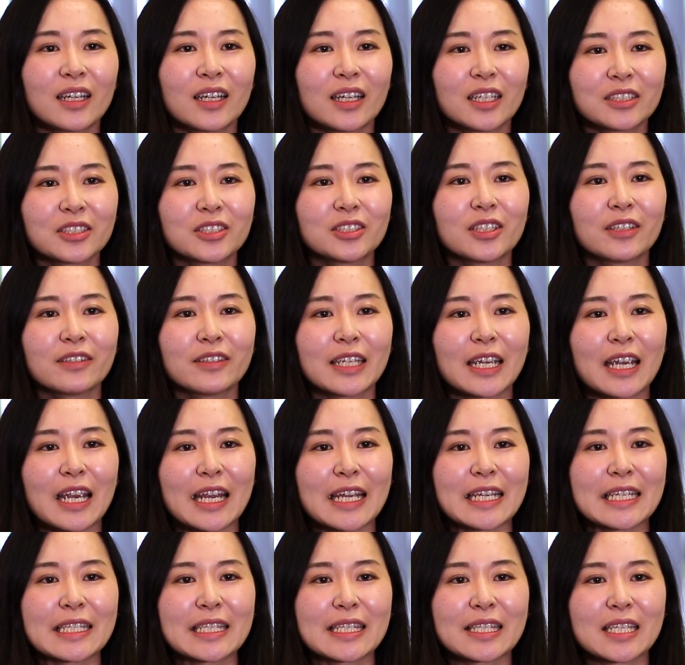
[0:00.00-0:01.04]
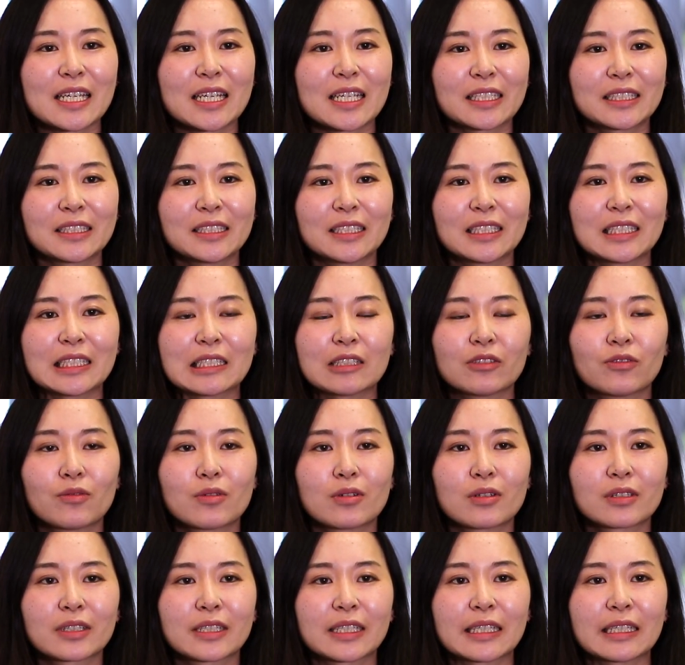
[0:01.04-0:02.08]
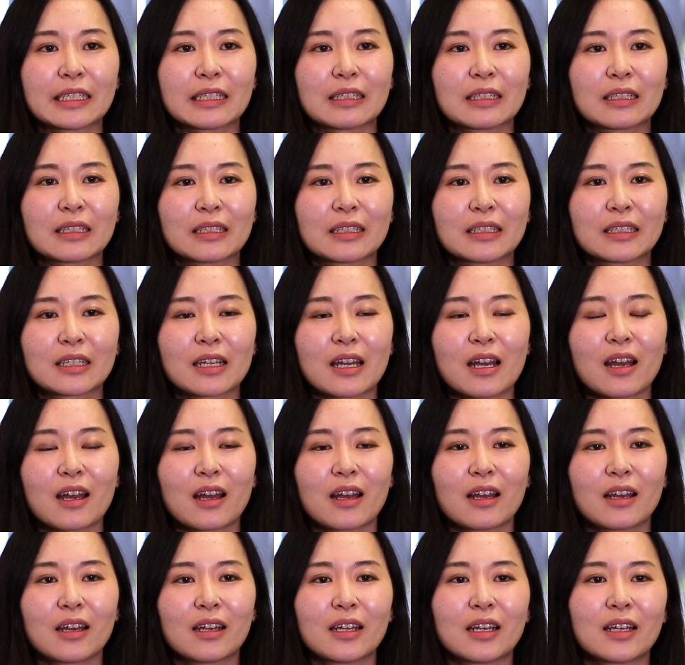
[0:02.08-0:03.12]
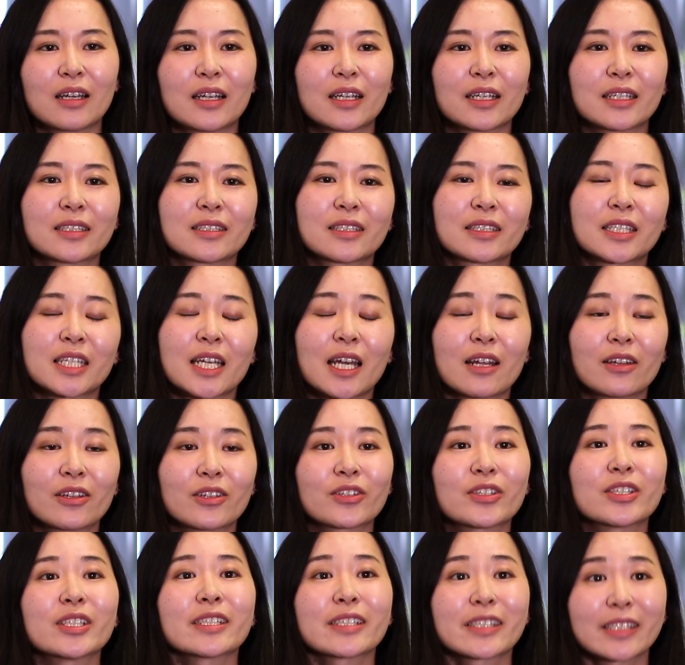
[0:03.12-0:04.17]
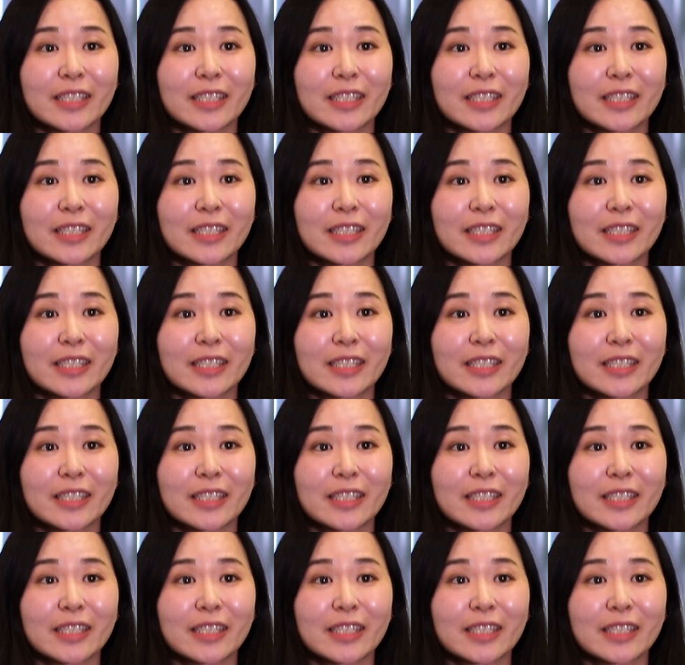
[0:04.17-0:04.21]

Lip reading: Actually, I started working at childcare